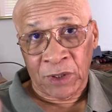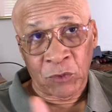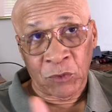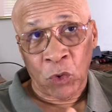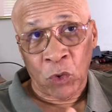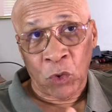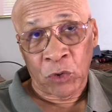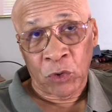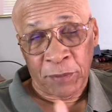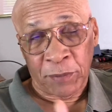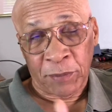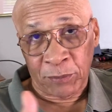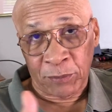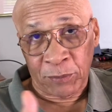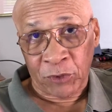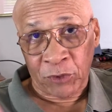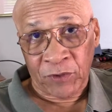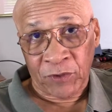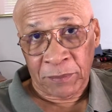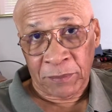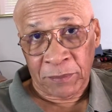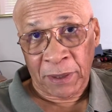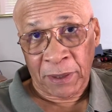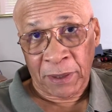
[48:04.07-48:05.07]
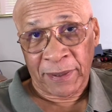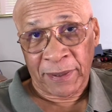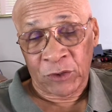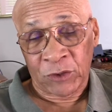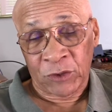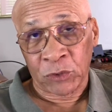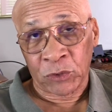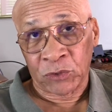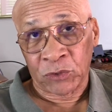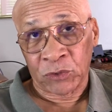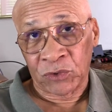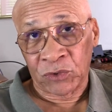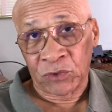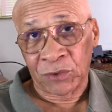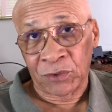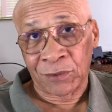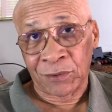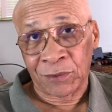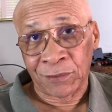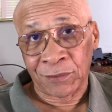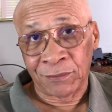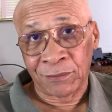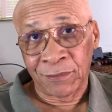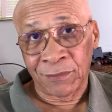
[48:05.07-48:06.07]
or the people around Papa Doc used
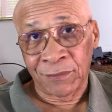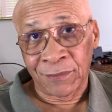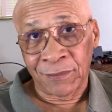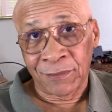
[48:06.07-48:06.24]
to do.